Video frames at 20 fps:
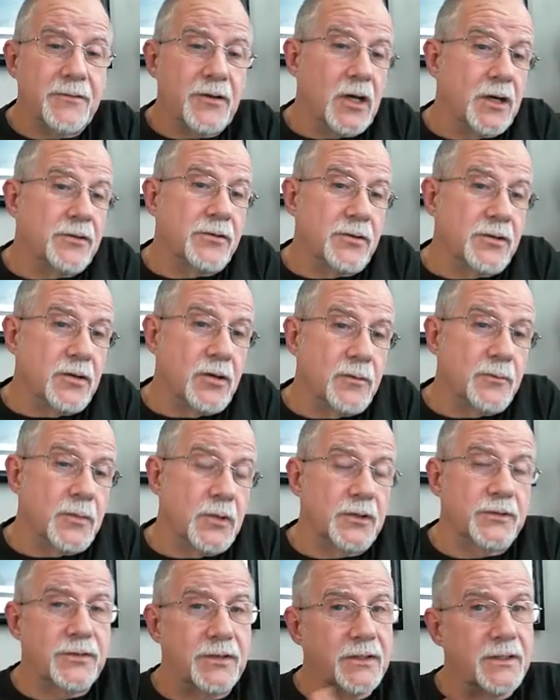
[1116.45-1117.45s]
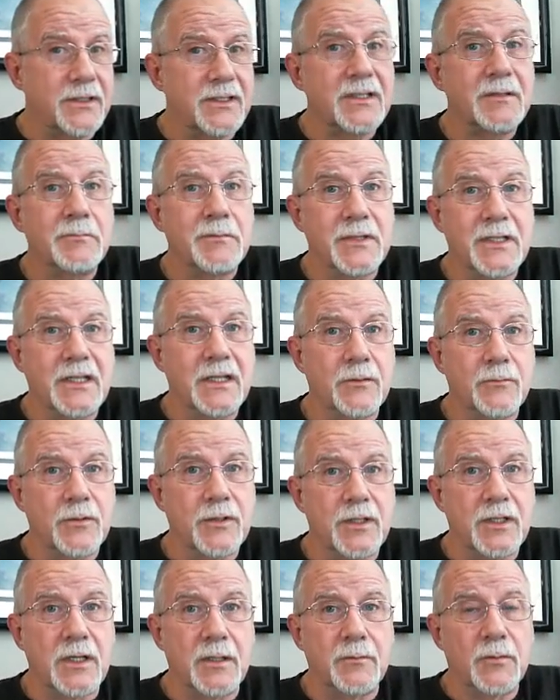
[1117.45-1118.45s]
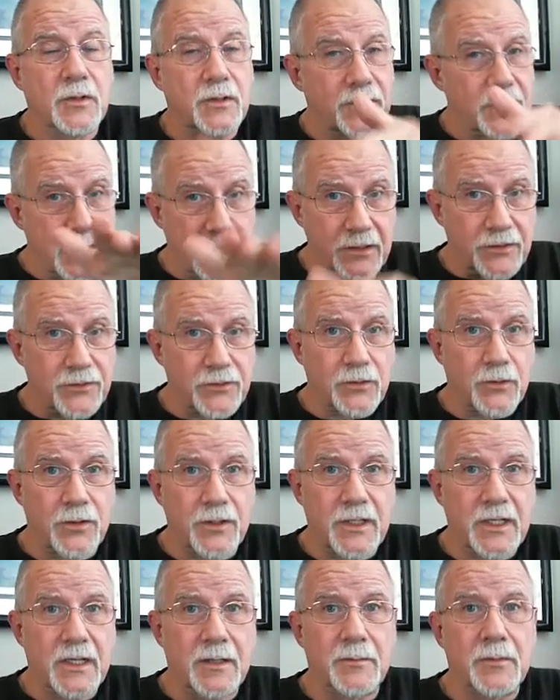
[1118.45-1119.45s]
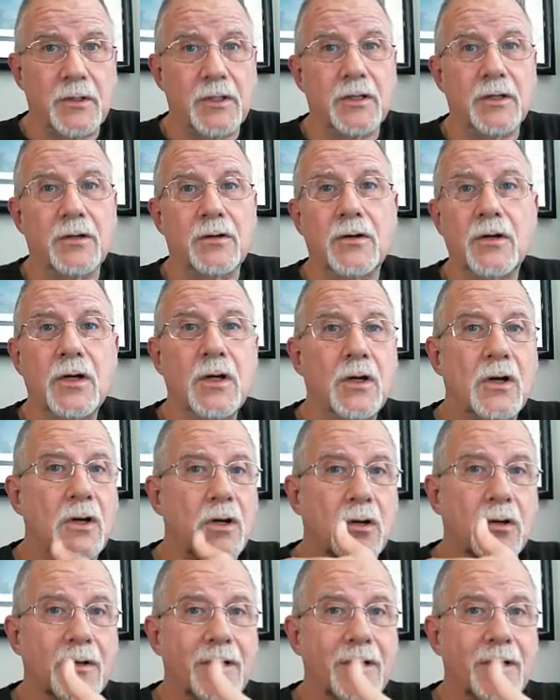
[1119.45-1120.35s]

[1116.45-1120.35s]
I could have other notebooks that didn't begin with numbers, they'd sort down below,